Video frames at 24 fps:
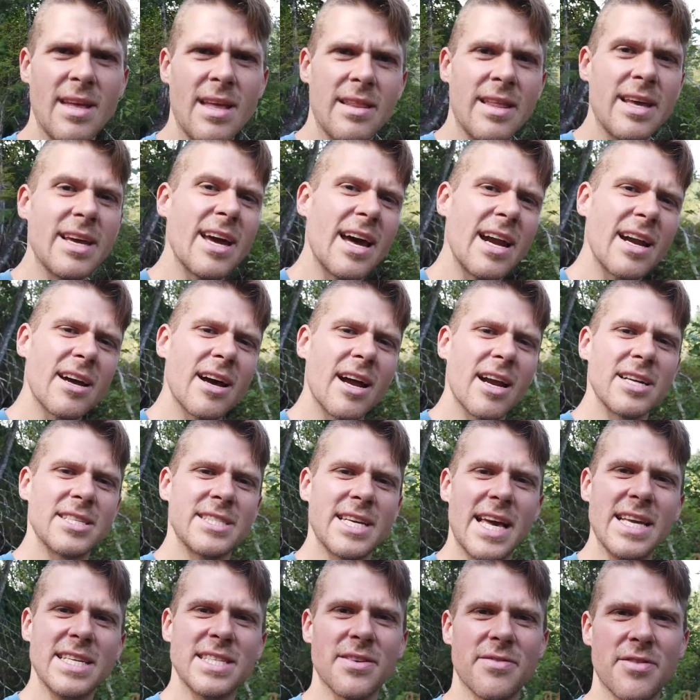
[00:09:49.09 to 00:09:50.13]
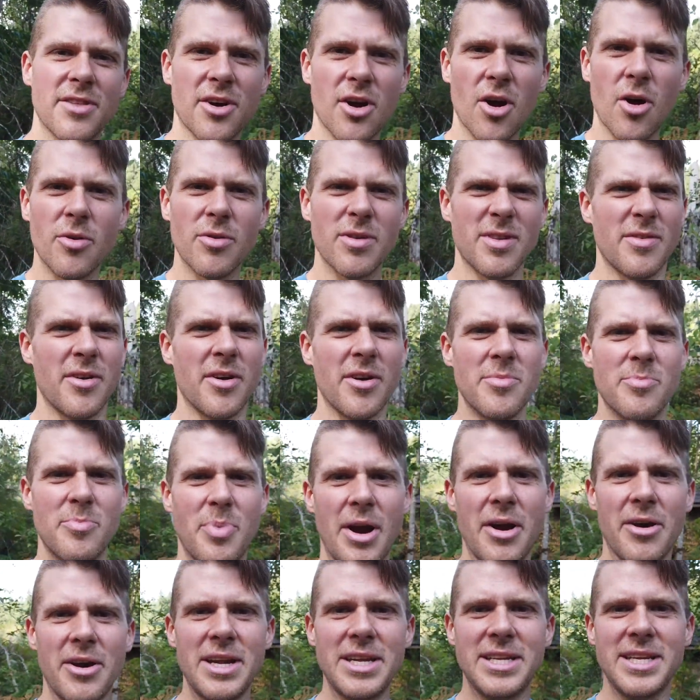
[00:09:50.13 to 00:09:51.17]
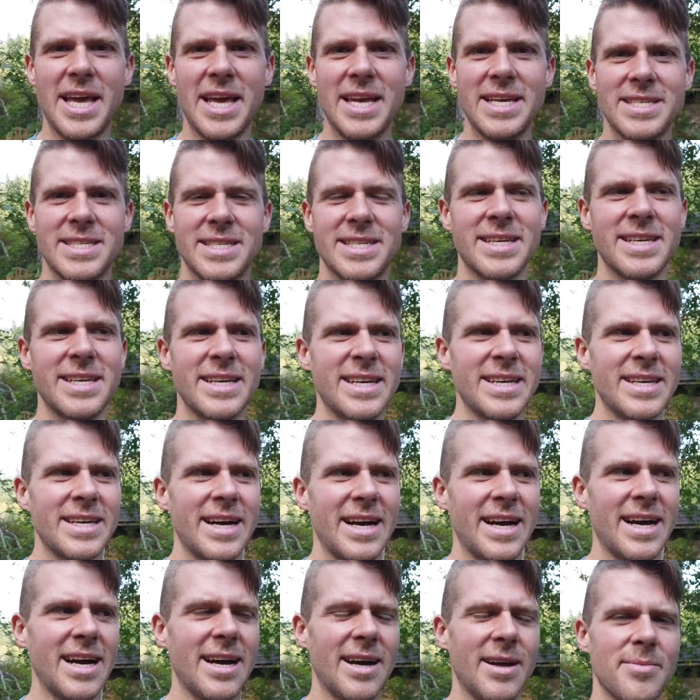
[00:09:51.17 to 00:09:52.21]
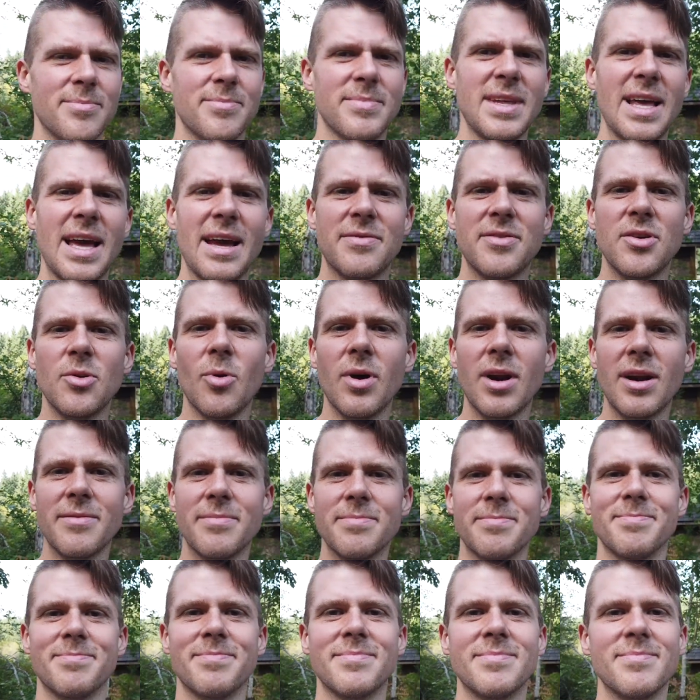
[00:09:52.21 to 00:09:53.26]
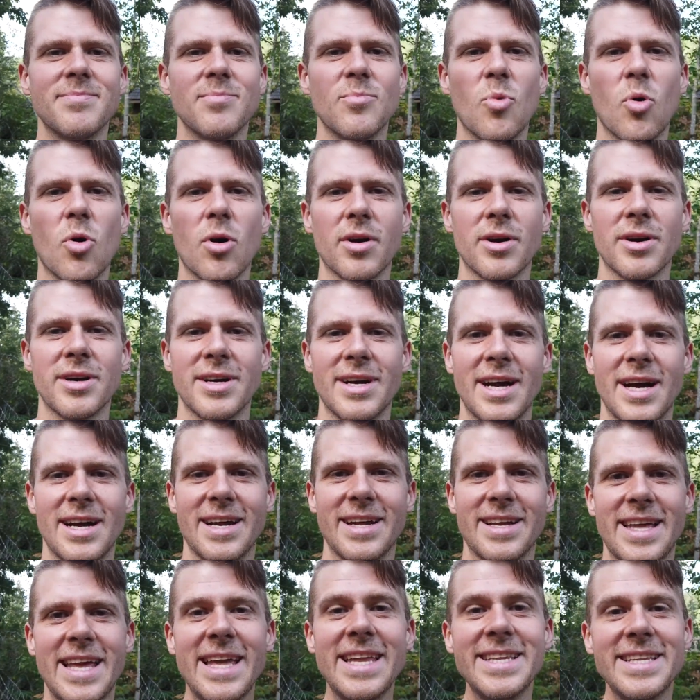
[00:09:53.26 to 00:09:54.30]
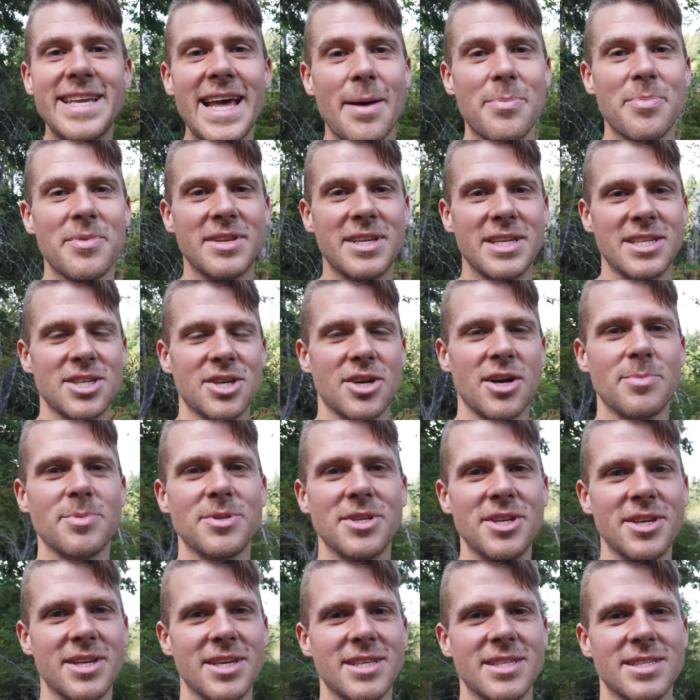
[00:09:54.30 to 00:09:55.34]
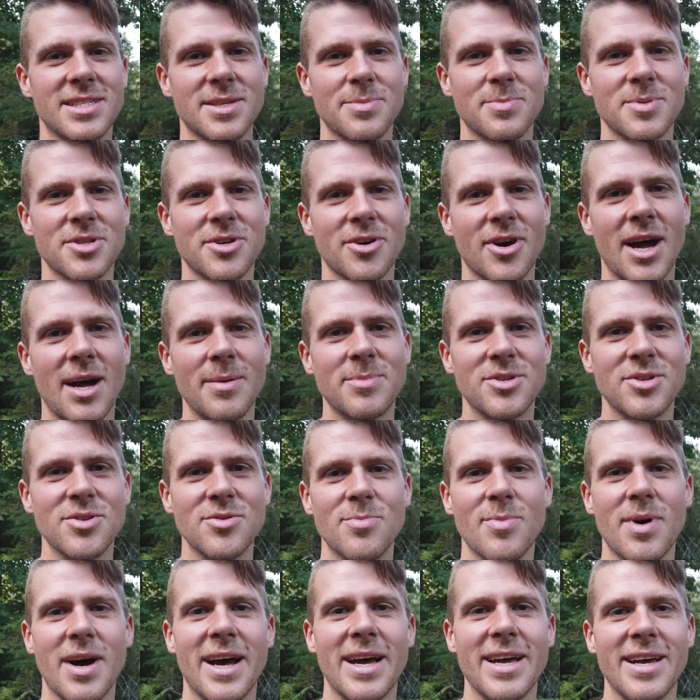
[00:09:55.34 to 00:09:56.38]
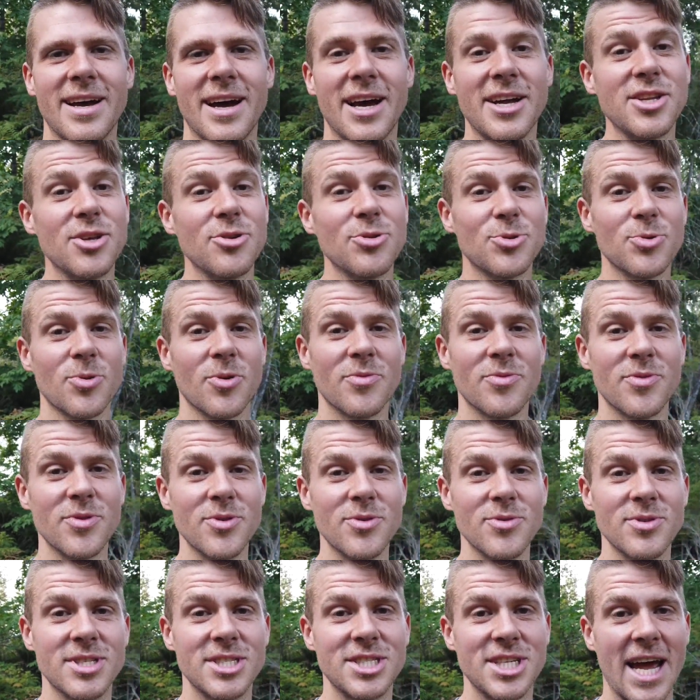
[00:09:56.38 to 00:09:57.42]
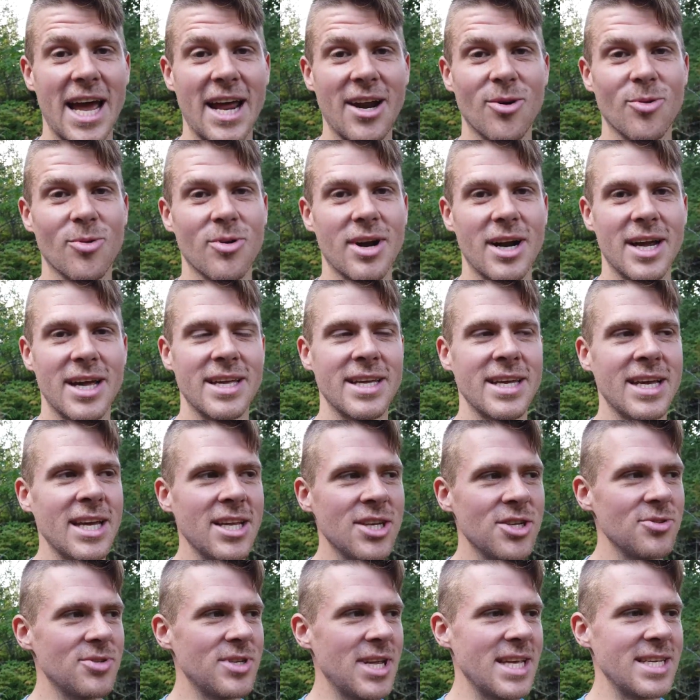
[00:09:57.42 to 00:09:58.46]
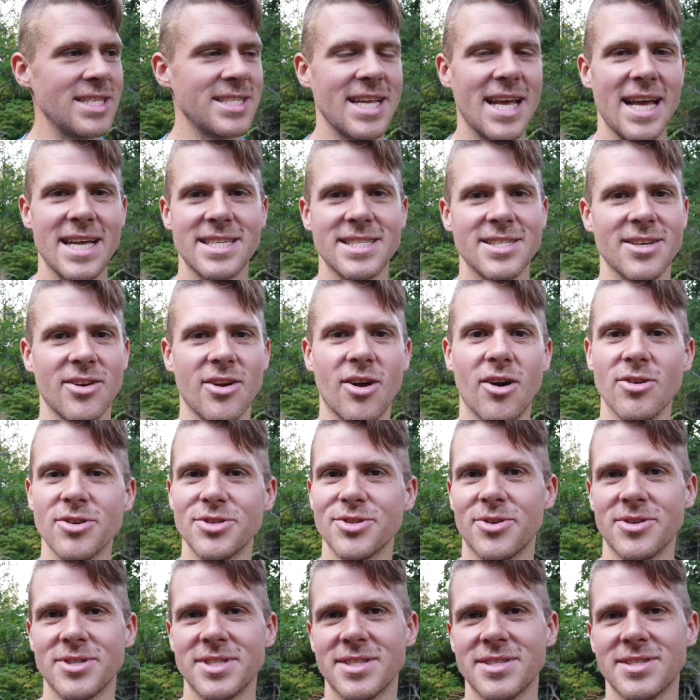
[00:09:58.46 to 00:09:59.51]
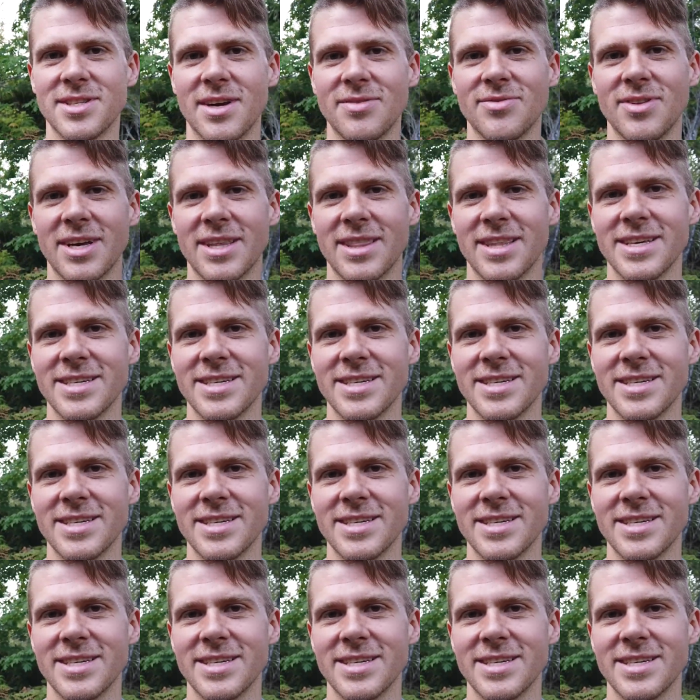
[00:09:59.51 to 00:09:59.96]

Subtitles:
They kind of got a taste of their own, a very berry taste. Yeah, if you want a more in-depth description, you can subscribe to my Unusual Foods channel where I do taste tests on all sorts of stuff like